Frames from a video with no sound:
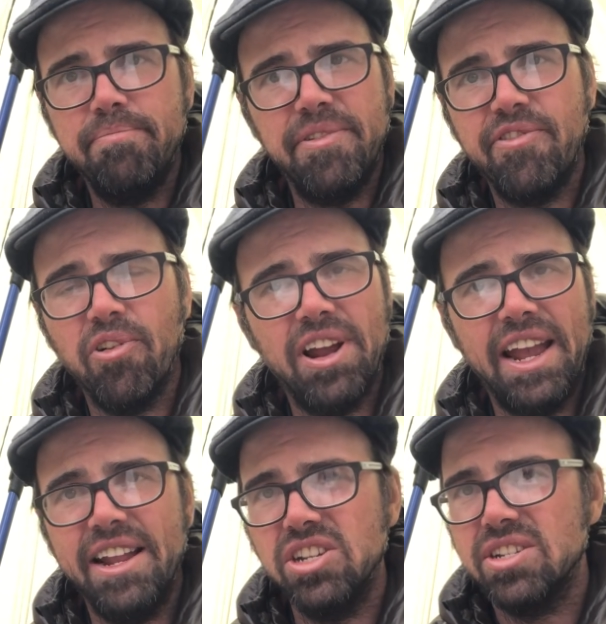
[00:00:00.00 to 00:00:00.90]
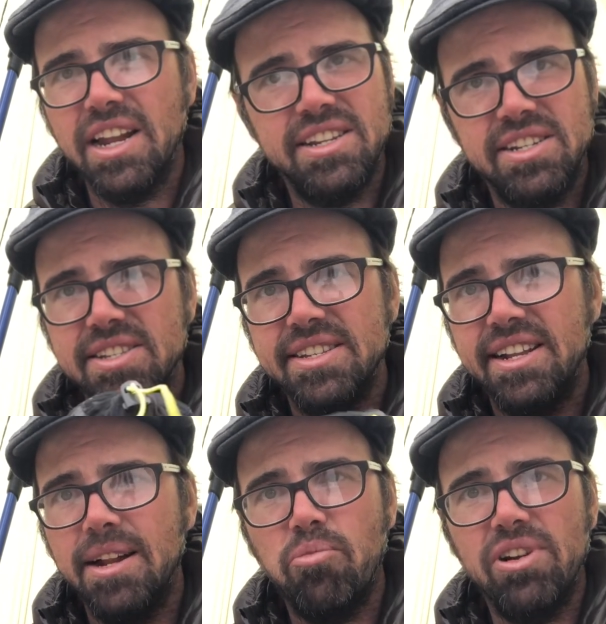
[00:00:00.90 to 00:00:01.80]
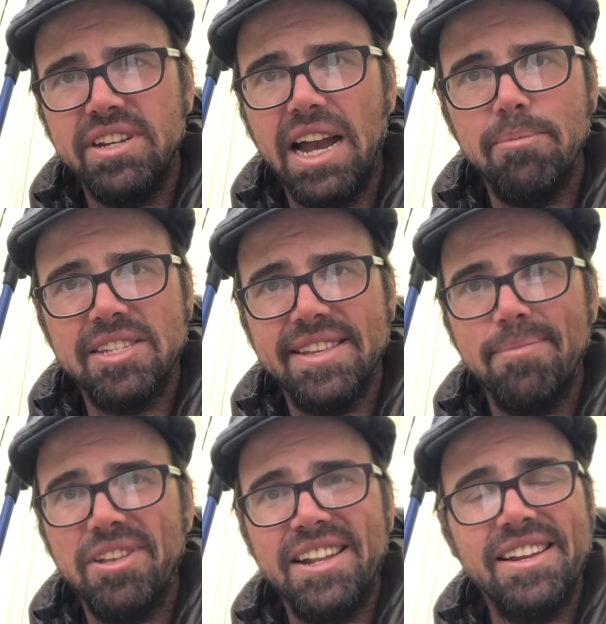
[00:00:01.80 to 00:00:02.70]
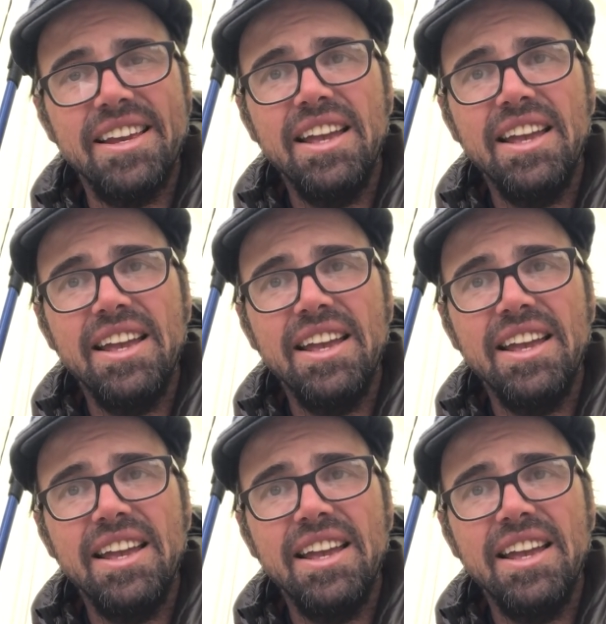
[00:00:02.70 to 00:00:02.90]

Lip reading: beforehand, I just set it up one time and slept in it.